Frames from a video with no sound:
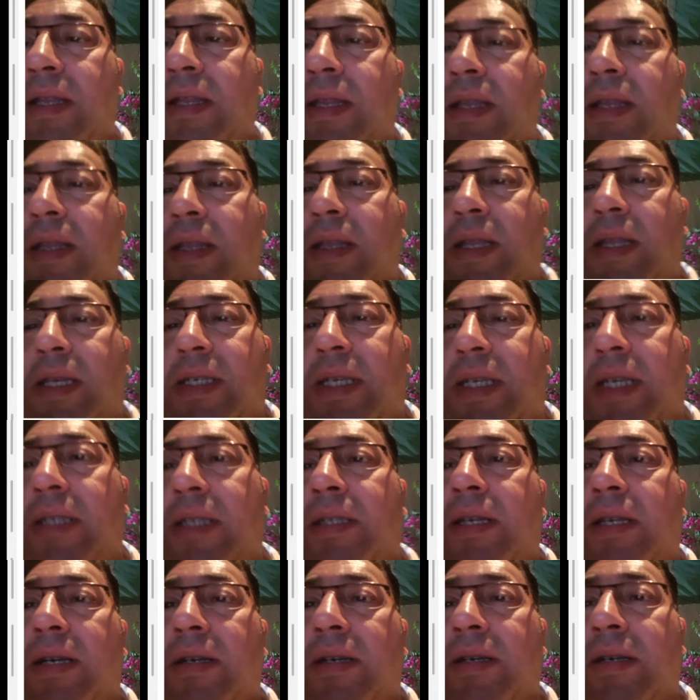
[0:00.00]
the
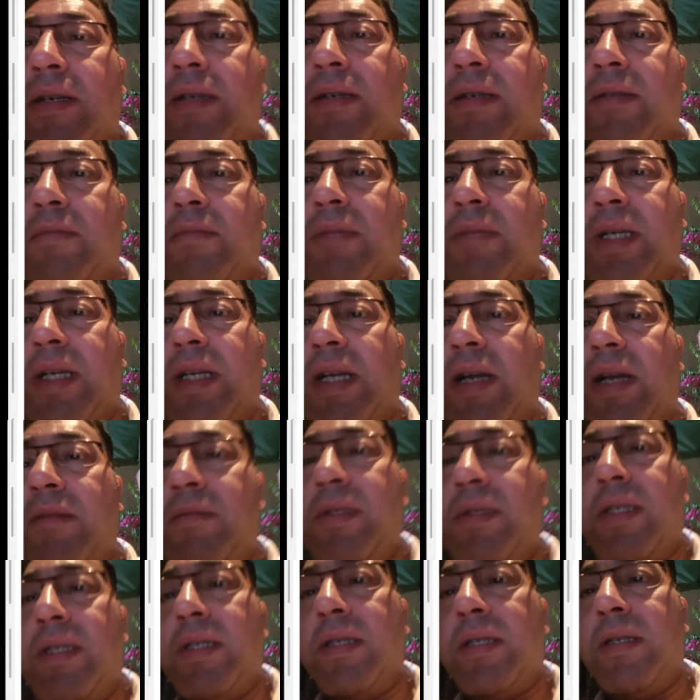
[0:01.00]
center
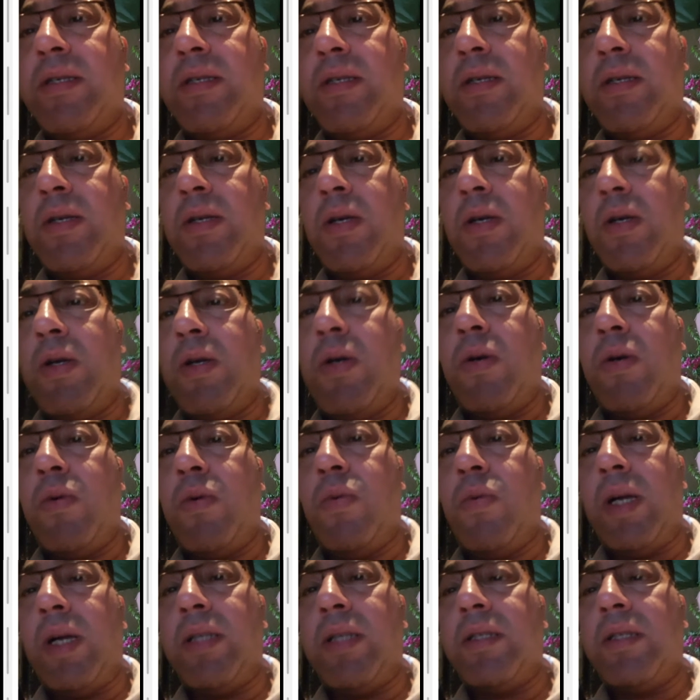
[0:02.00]
becomes
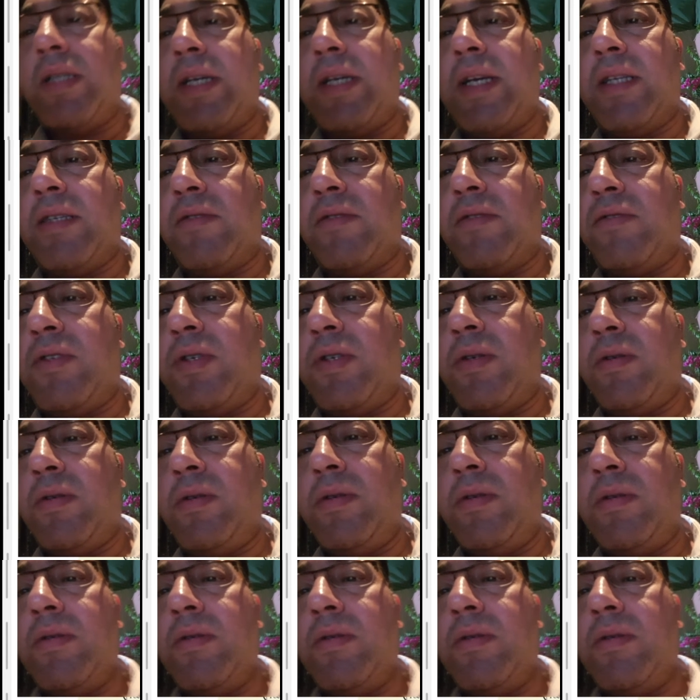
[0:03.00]
1, negative 2.